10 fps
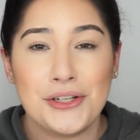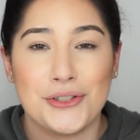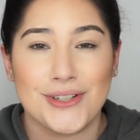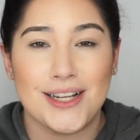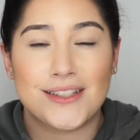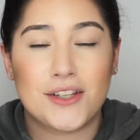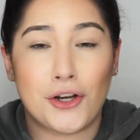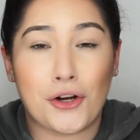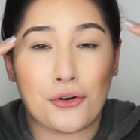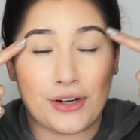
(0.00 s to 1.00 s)
to address
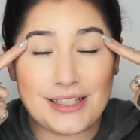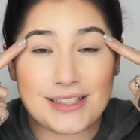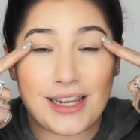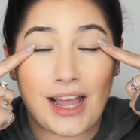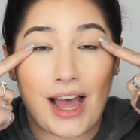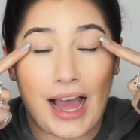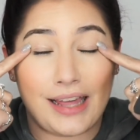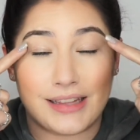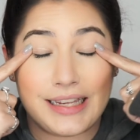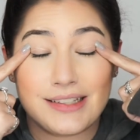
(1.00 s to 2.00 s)
the creasing
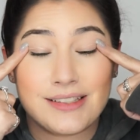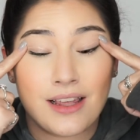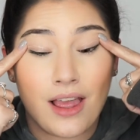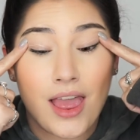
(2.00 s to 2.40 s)
eyelids.